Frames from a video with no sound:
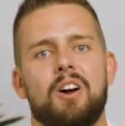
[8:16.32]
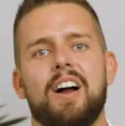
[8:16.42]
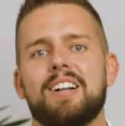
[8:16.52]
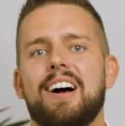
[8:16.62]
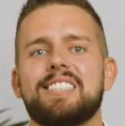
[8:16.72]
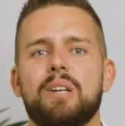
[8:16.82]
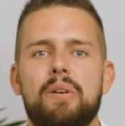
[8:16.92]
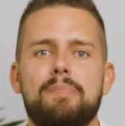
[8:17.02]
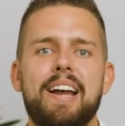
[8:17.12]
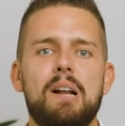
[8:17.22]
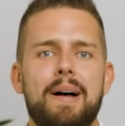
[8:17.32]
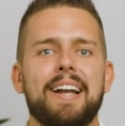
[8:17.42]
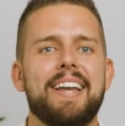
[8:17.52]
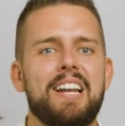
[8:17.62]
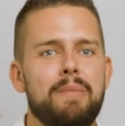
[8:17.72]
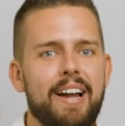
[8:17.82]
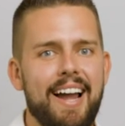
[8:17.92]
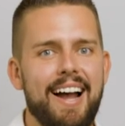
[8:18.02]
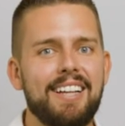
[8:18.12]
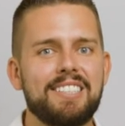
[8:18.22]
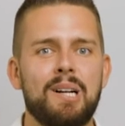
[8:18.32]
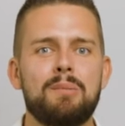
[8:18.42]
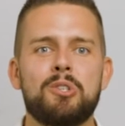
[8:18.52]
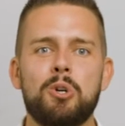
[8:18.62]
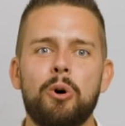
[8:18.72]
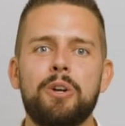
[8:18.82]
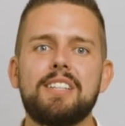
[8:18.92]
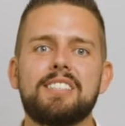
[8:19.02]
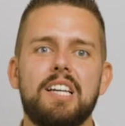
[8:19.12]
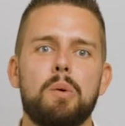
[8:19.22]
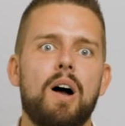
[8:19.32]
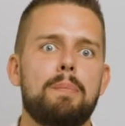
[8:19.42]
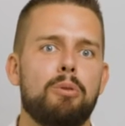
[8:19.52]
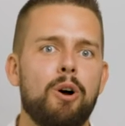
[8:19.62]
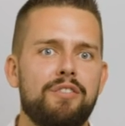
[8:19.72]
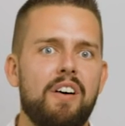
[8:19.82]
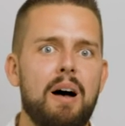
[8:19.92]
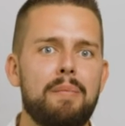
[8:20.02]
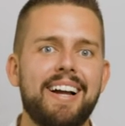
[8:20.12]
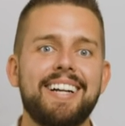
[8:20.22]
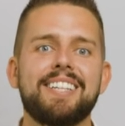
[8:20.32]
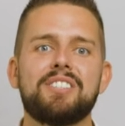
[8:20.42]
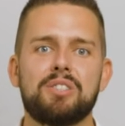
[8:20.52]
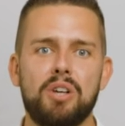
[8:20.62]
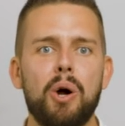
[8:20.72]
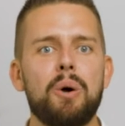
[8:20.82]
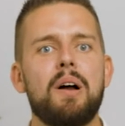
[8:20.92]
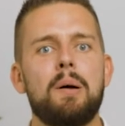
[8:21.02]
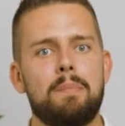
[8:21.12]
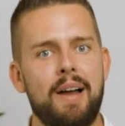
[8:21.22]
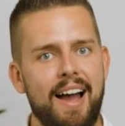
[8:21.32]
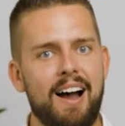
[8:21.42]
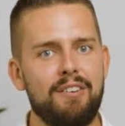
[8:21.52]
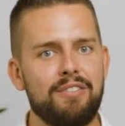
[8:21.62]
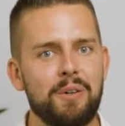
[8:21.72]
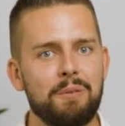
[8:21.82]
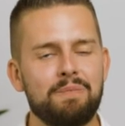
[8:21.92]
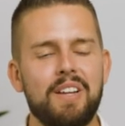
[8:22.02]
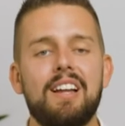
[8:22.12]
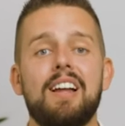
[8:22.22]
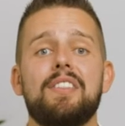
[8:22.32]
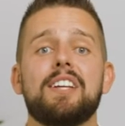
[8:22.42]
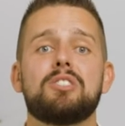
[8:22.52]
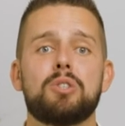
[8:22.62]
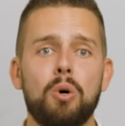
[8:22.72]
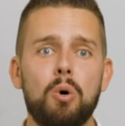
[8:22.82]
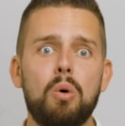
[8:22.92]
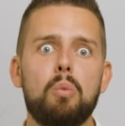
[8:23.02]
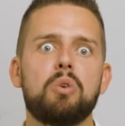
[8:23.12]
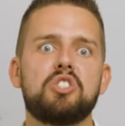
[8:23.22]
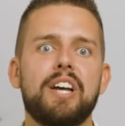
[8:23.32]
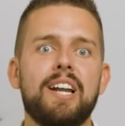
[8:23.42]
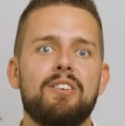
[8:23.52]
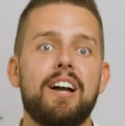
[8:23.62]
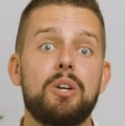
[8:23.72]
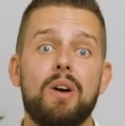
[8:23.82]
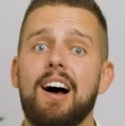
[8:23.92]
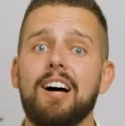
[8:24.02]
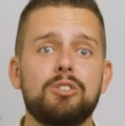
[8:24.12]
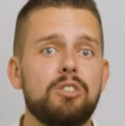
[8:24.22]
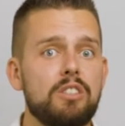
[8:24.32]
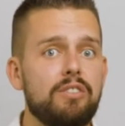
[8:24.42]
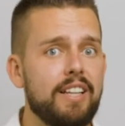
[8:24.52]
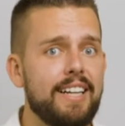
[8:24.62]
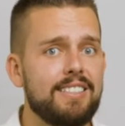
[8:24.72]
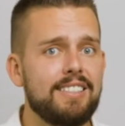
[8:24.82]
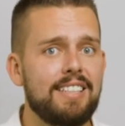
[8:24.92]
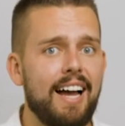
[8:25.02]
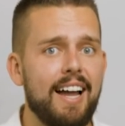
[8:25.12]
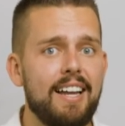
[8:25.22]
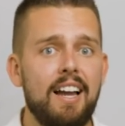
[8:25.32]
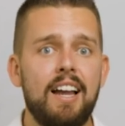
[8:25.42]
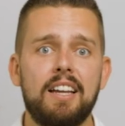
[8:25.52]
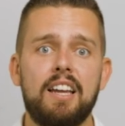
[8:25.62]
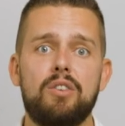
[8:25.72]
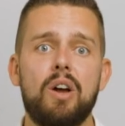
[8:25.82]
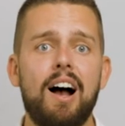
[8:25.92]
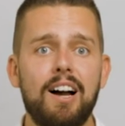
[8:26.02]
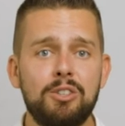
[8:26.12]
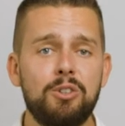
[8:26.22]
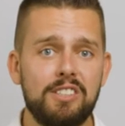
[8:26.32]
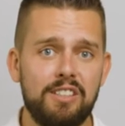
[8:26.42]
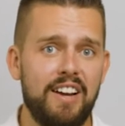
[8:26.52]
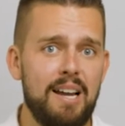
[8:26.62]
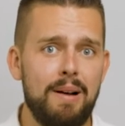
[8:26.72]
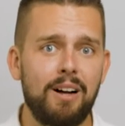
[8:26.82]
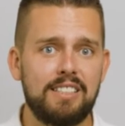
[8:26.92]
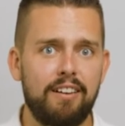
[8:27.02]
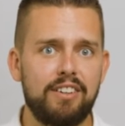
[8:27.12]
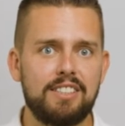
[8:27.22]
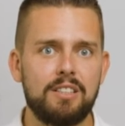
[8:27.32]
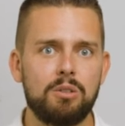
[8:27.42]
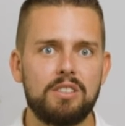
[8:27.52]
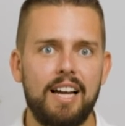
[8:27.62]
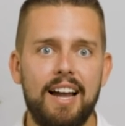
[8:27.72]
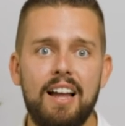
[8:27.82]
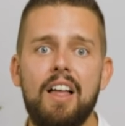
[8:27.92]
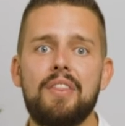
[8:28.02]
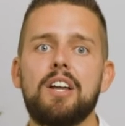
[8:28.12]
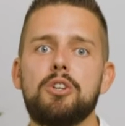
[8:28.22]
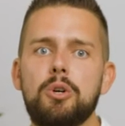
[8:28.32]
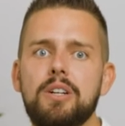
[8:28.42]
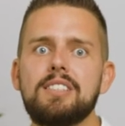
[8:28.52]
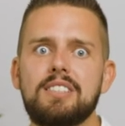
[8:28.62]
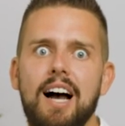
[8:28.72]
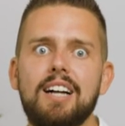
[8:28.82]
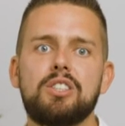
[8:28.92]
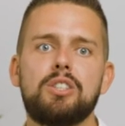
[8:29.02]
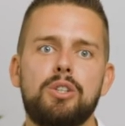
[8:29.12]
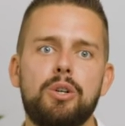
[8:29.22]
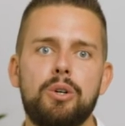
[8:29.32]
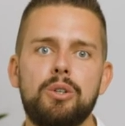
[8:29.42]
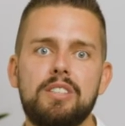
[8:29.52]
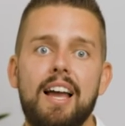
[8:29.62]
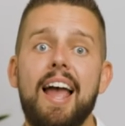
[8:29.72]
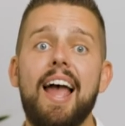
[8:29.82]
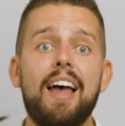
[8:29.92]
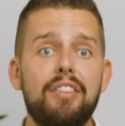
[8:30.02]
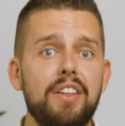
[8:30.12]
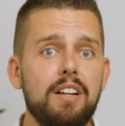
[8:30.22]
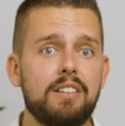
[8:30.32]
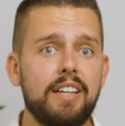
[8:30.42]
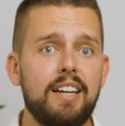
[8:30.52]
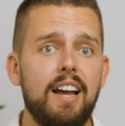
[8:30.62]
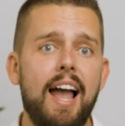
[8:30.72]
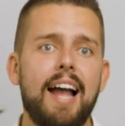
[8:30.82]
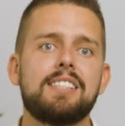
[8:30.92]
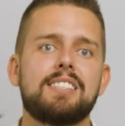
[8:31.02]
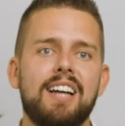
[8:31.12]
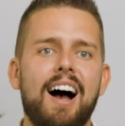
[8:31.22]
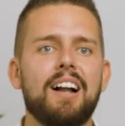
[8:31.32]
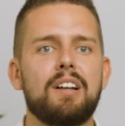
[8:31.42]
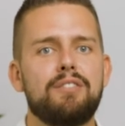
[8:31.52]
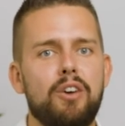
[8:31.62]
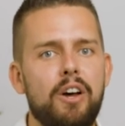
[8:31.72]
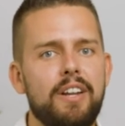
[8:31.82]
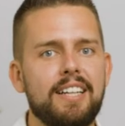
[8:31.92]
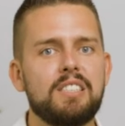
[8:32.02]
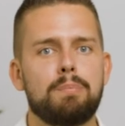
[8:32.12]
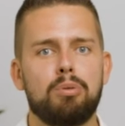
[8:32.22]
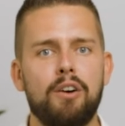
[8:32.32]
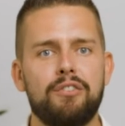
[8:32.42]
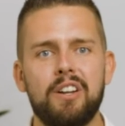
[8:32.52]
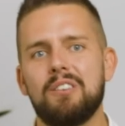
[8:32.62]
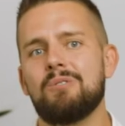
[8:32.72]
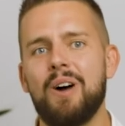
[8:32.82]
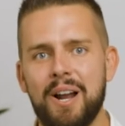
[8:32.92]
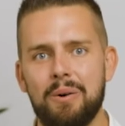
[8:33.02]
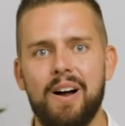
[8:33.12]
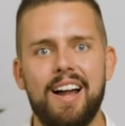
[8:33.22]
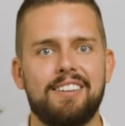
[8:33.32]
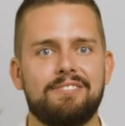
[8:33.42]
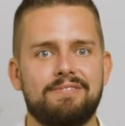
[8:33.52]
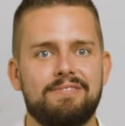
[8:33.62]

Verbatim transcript: All right, guys, so we've made it back here to my house and I'm sure you can see why ProfileMate is so powerful. This tool will generate you hundreds of leads a day, give you hundreds of emails every single day that you can start to use ethically and start converting into profit right away.